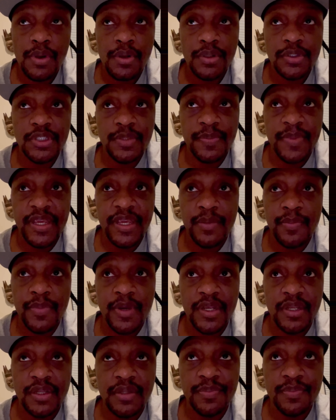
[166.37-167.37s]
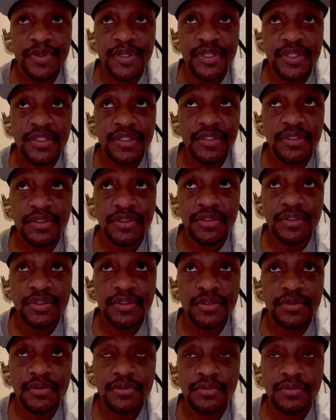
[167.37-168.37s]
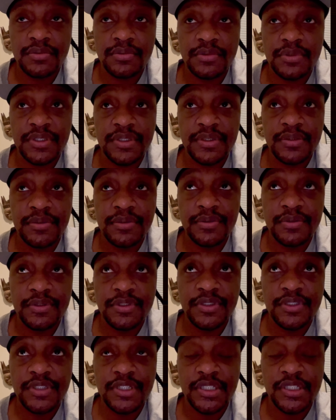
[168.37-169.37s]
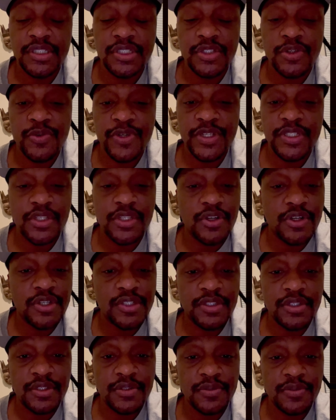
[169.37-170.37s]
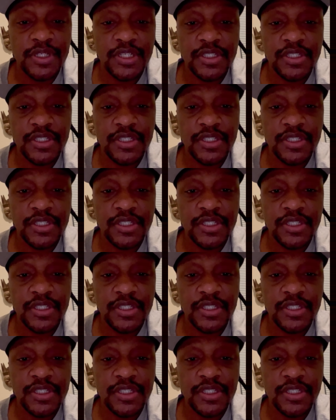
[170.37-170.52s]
to make money, because it's just so exhausting.